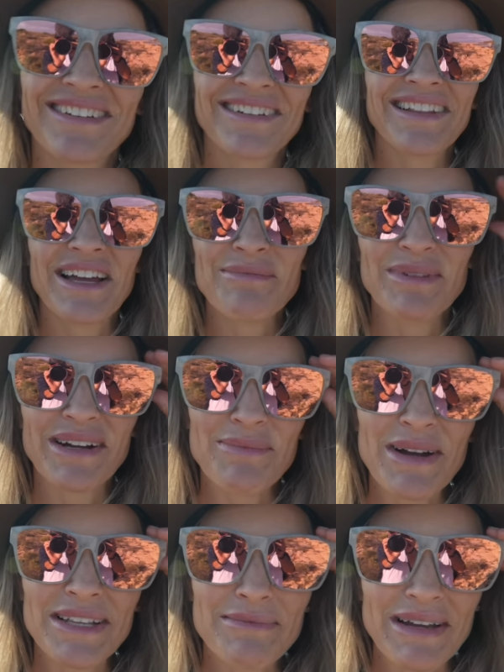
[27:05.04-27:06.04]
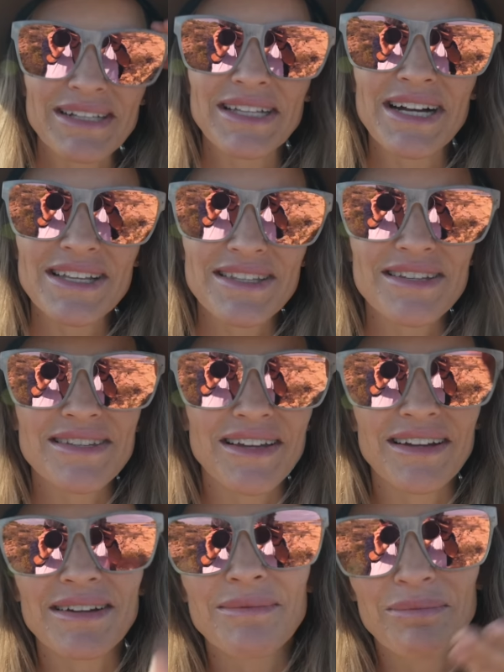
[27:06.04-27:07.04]
Glad my glasses
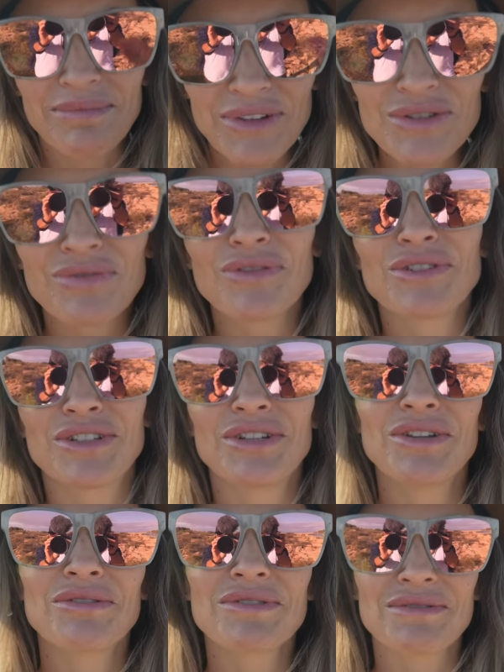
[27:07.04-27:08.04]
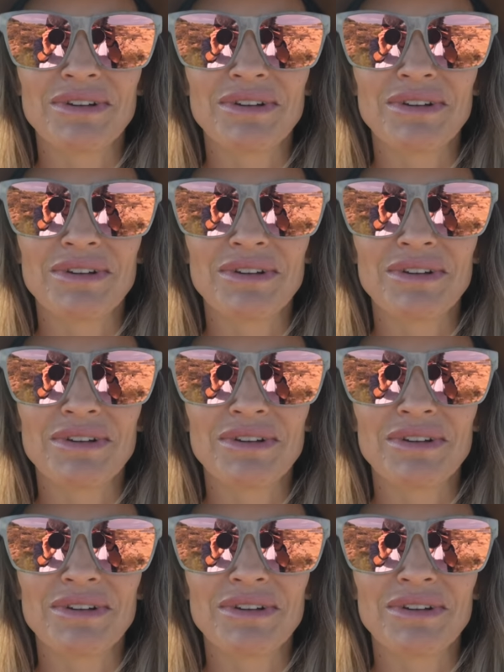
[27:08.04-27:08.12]
are useful to you as